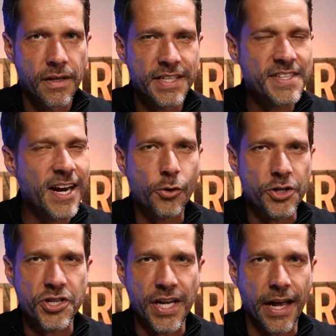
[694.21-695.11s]
It's not
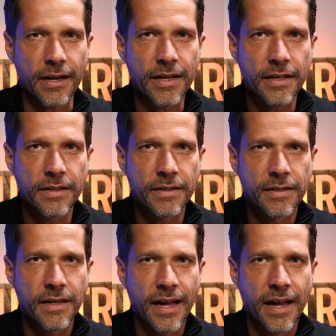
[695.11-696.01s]
Christianity.
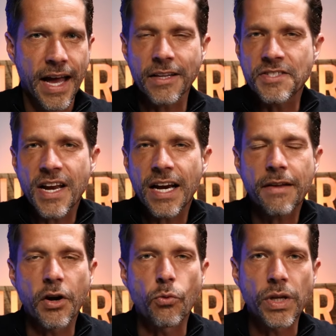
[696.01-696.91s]
Hell, it's not
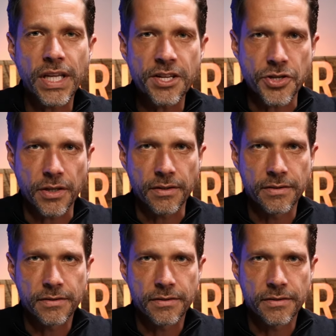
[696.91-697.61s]
even a religion.